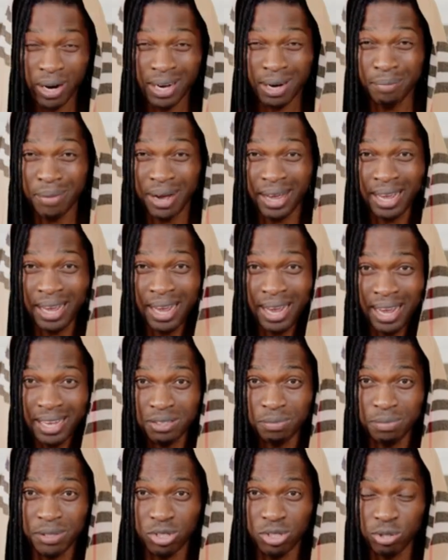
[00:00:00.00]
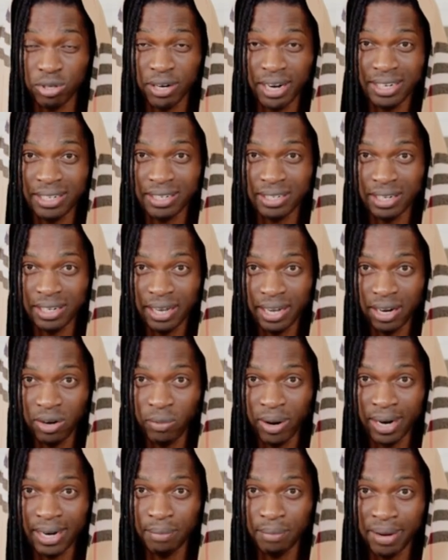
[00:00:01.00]
Wode Maya has been trending. And
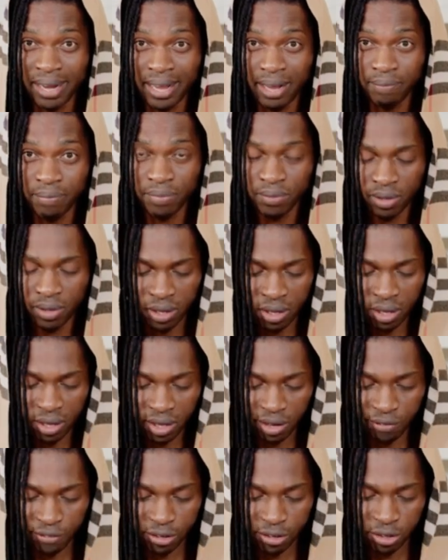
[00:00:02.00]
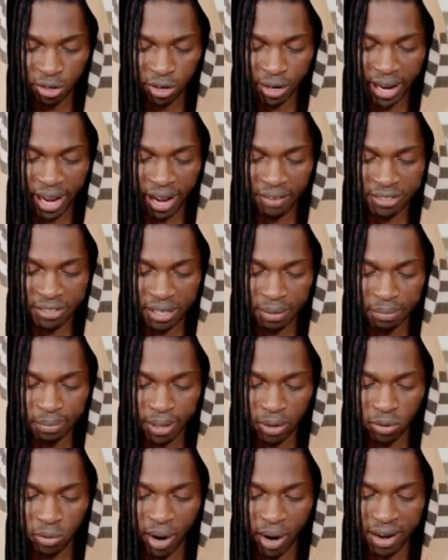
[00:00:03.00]
Wode Maya, if you don't have
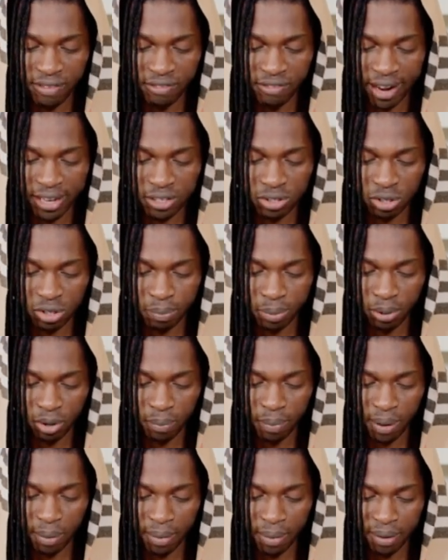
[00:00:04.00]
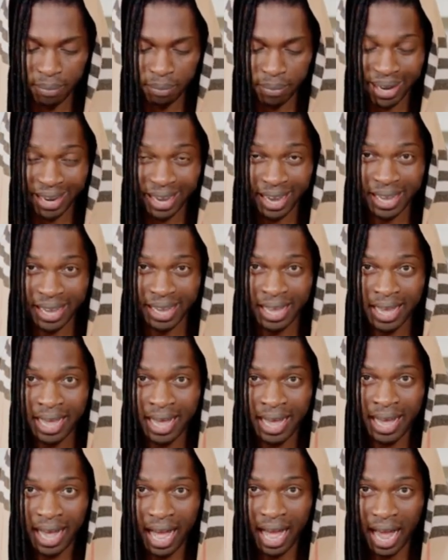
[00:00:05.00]
somebody who advise you proper, my guy,
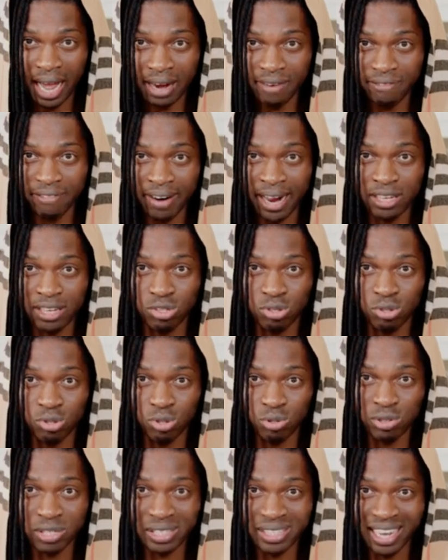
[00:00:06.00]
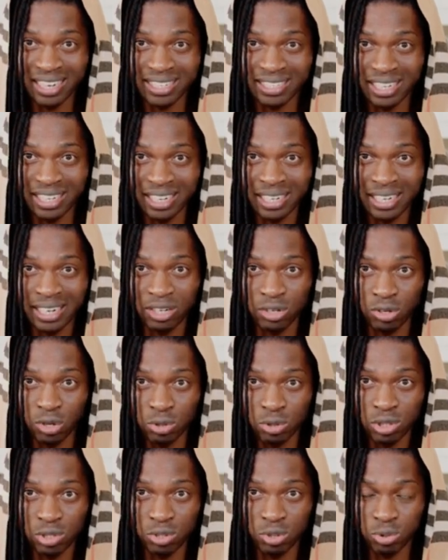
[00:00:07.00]
I advise you, you start taking
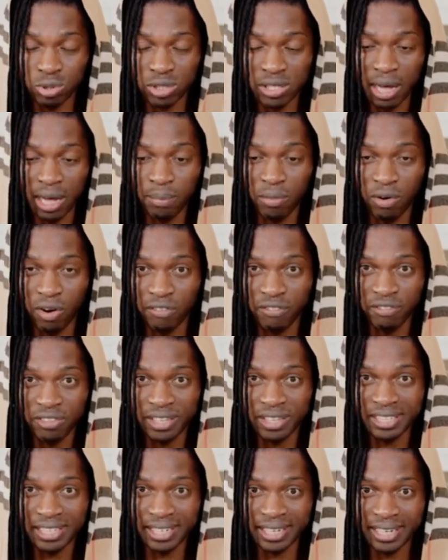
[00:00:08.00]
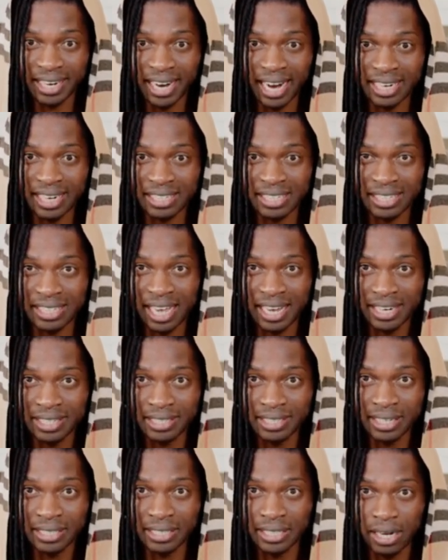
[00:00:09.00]
notes to some of these reactors are
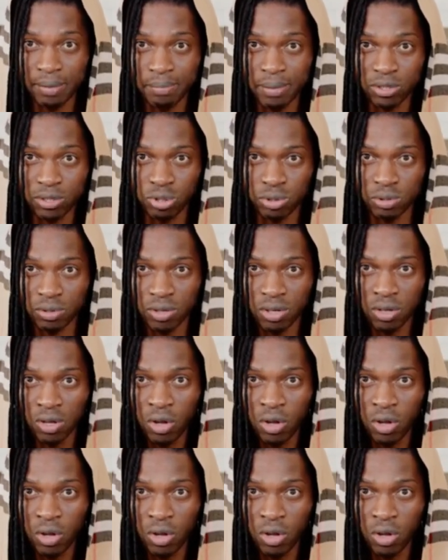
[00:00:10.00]
reacting about you.